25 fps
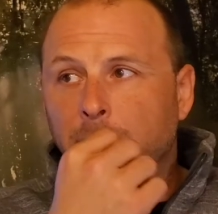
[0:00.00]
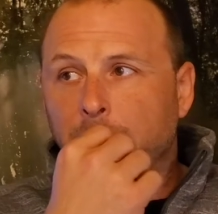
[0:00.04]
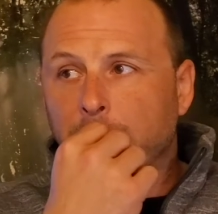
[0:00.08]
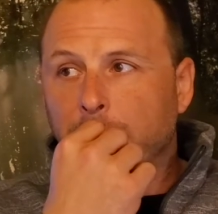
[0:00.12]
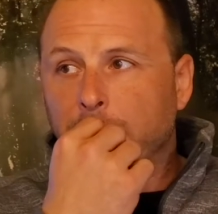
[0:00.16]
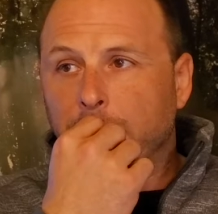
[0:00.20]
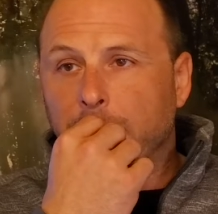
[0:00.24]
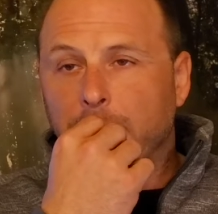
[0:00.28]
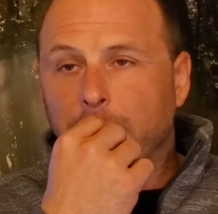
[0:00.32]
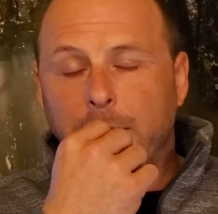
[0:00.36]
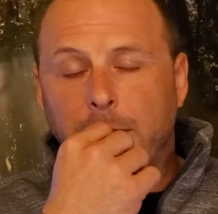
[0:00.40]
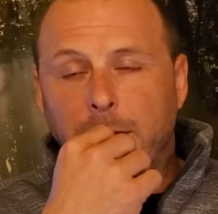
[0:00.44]

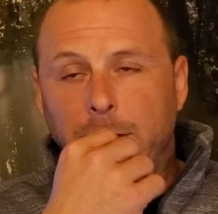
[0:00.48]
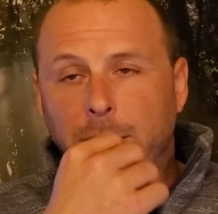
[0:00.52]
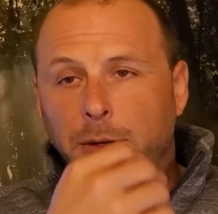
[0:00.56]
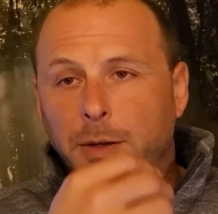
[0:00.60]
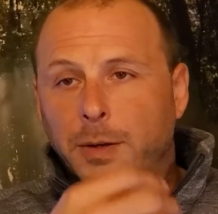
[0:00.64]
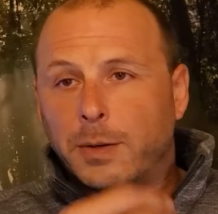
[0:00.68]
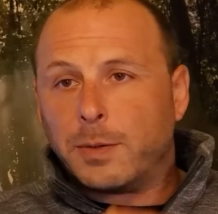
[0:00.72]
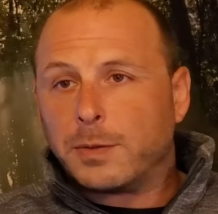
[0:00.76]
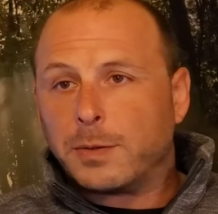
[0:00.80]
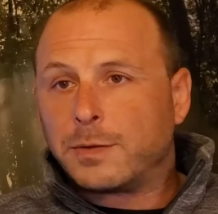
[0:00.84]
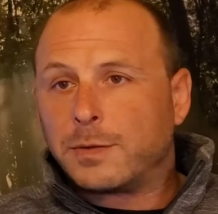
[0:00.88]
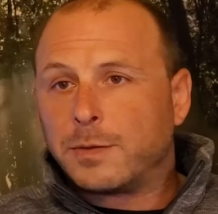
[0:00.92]
They're going to
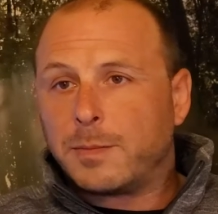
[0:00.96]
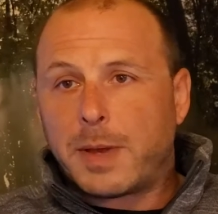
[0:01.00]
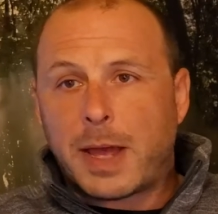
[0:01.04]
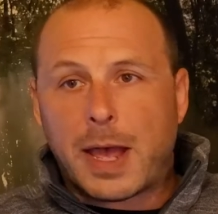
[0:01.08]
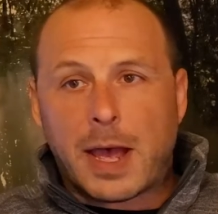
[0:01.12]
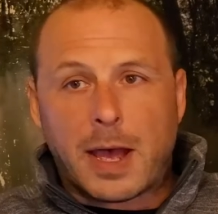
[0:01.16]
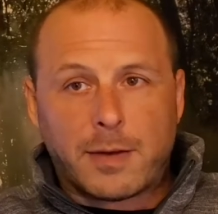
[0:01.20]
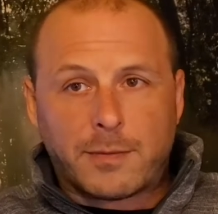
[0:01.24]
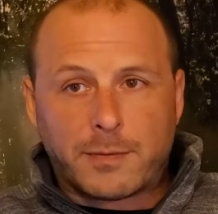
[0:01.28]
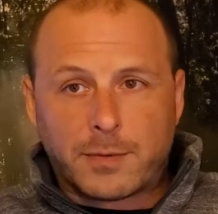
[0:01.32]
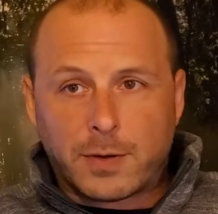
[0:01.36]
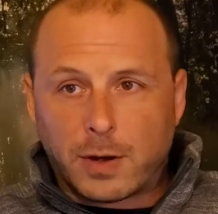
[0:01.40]
know some
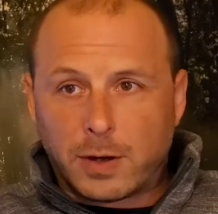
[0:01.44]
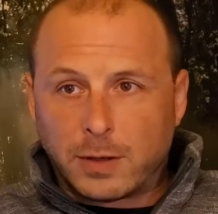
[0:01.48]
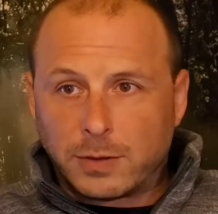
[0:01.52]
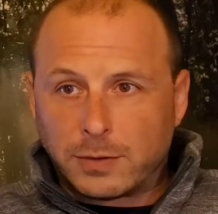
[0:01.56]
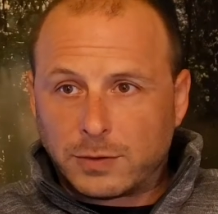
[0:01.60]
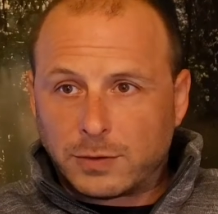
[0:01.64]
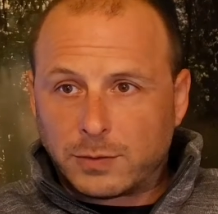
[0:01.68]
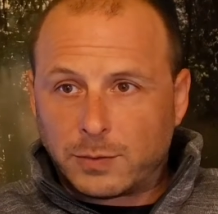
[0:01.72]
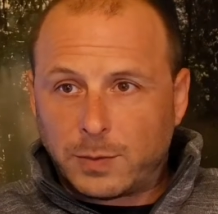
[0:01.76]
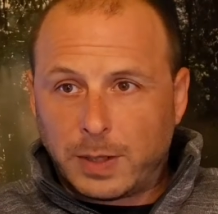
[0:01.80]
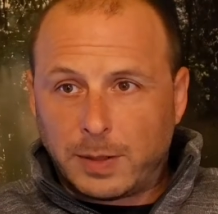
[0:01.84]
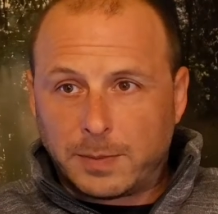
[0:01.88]
half guard
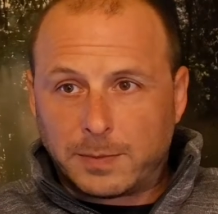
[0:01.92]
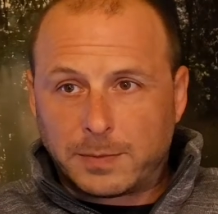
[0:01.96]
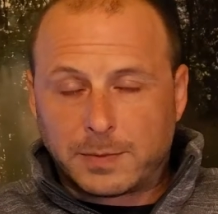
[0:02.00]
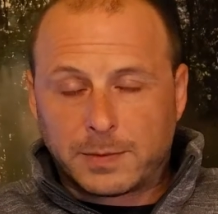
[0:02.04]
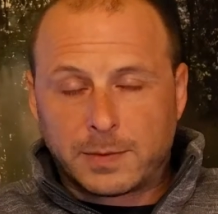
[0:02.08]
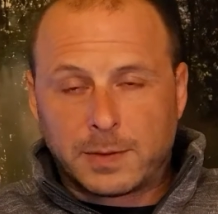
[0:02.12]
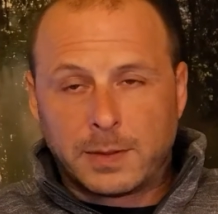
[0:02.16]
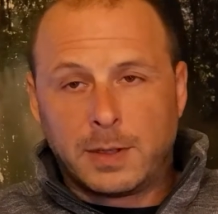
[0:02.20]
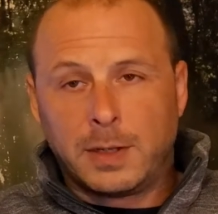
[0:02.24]
sweeps.